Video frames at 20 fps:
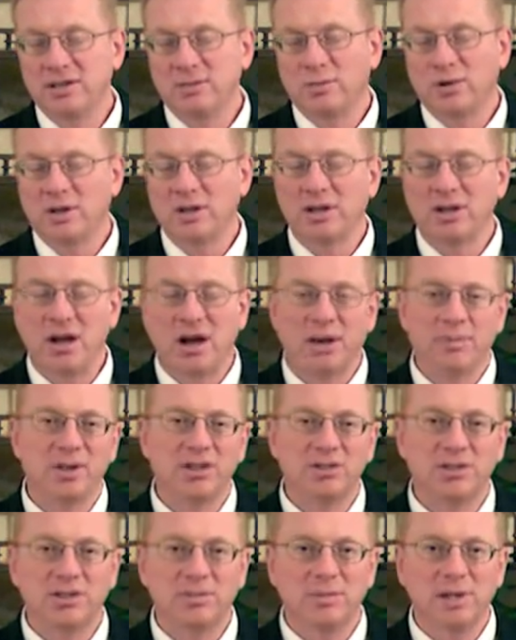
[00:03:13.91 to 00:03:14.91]
And one of the
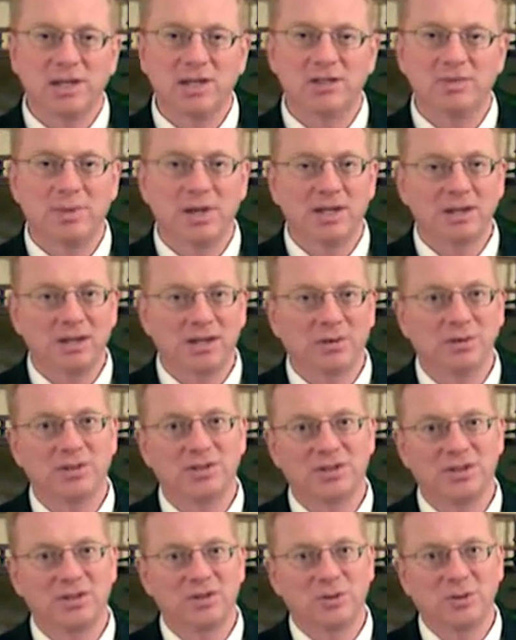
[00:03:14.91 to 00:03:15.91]
comments to me has been,
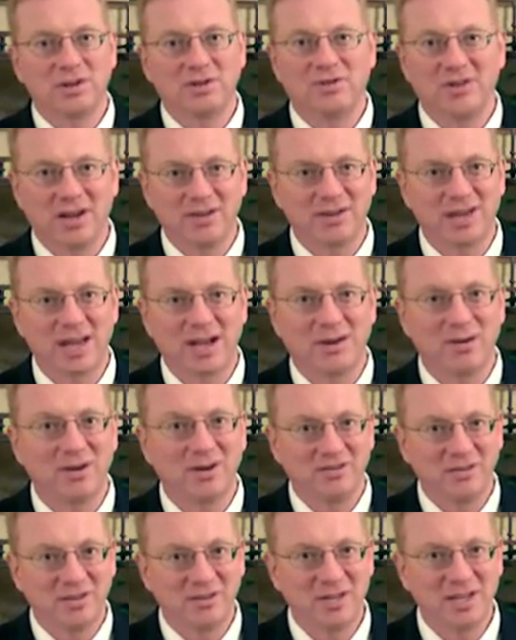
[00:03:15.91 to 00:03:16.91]
it's a 25 cow or
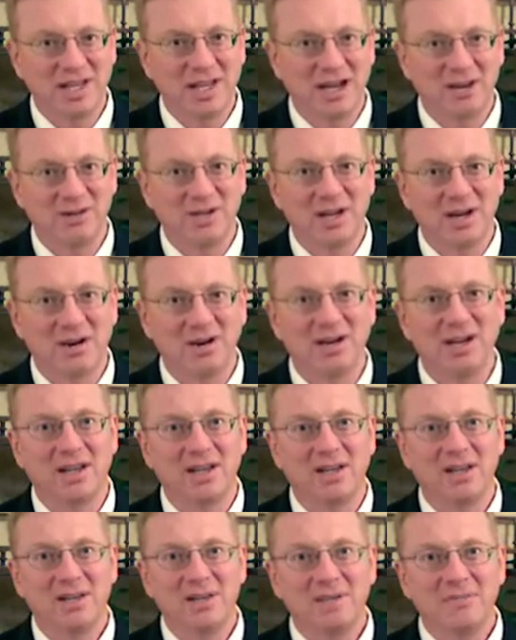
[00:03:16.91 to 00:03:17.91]
a 50 cow
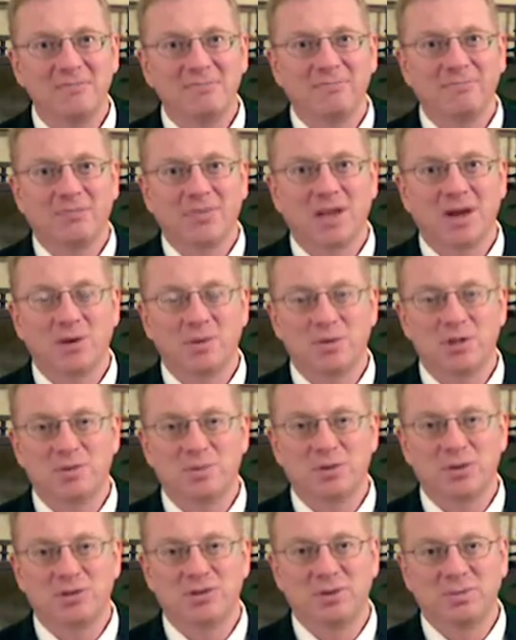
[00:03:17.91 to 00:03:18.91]
dairy. Are we
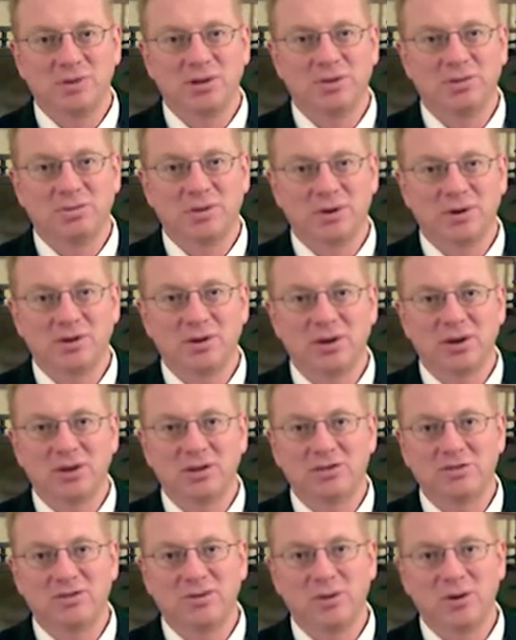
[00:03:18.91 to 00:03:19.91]
supposed to build
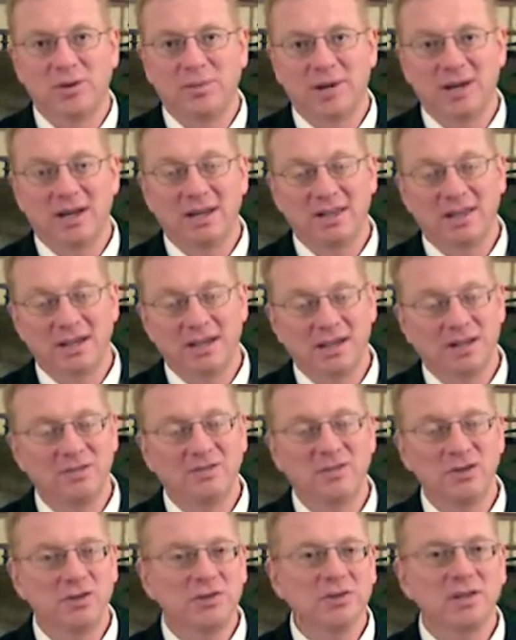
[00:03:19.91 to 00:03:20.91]
protocols for them? And I think in the
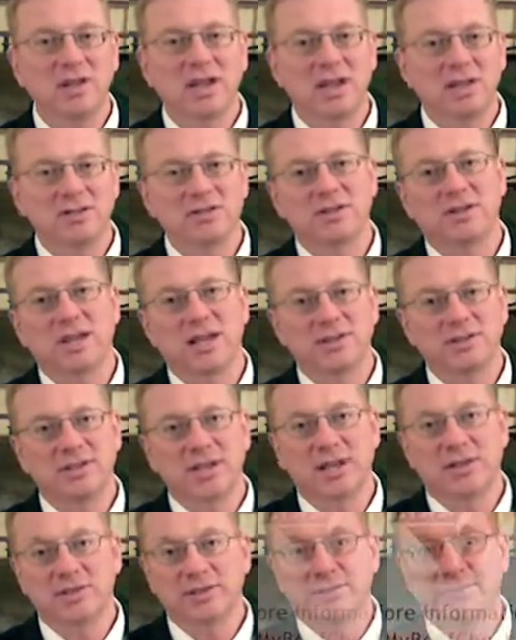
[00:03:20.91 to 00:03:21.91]
future the answer to that's
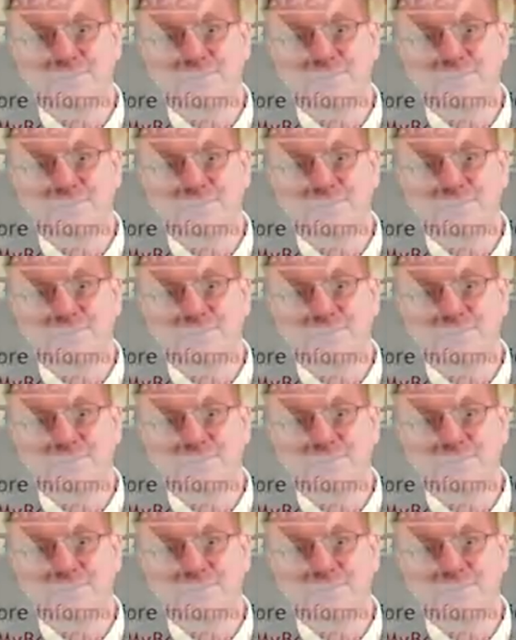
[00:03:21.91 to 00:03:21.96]
yes.